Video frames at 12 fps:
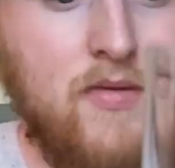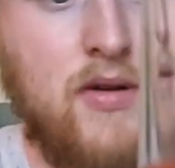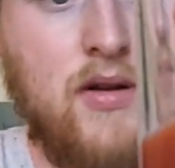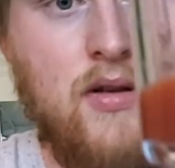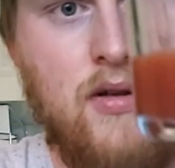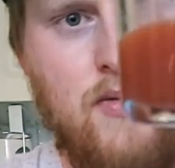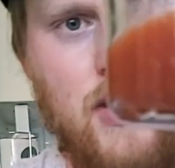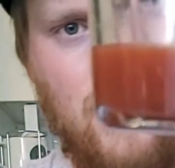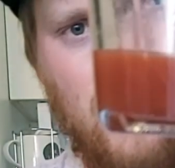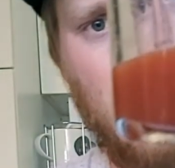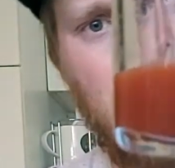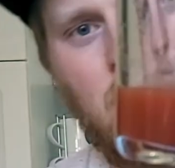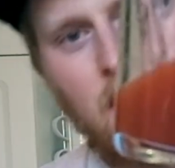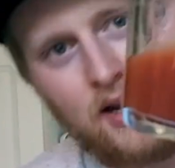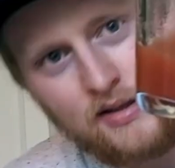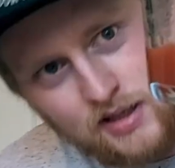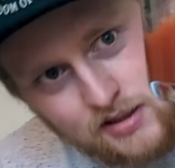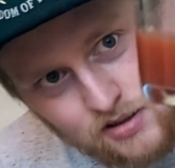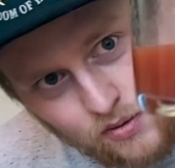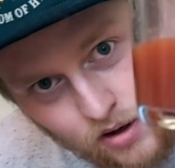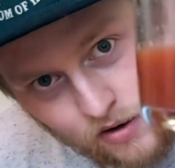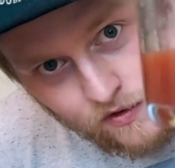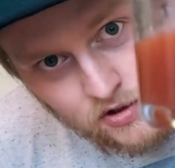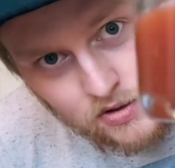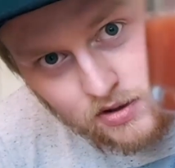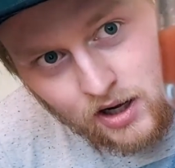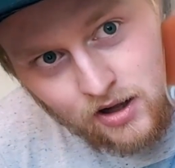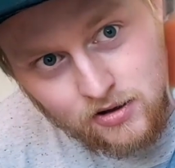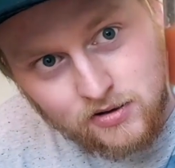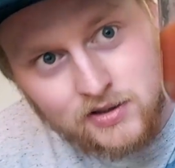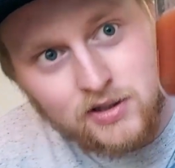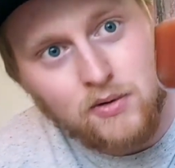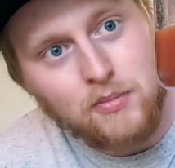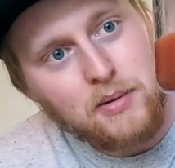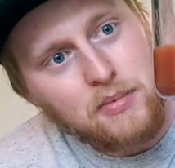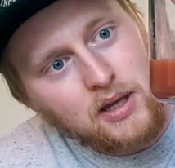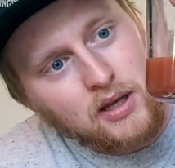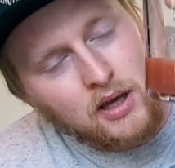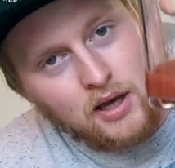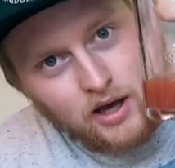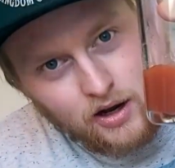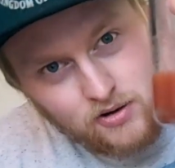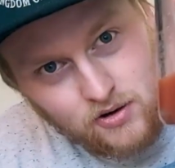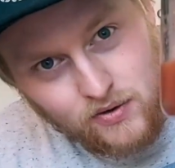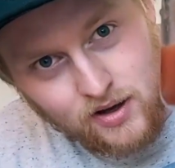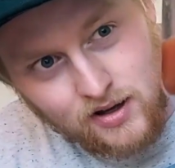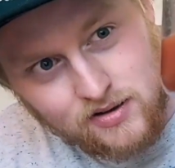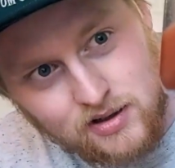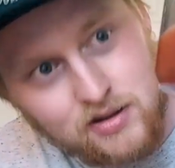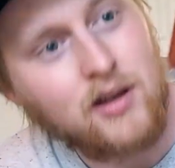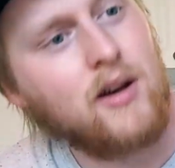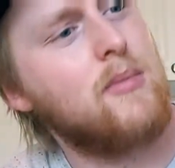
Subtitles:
There we are. And it says no artificial colors, so it might be, I don't know if you guys can tell, but it's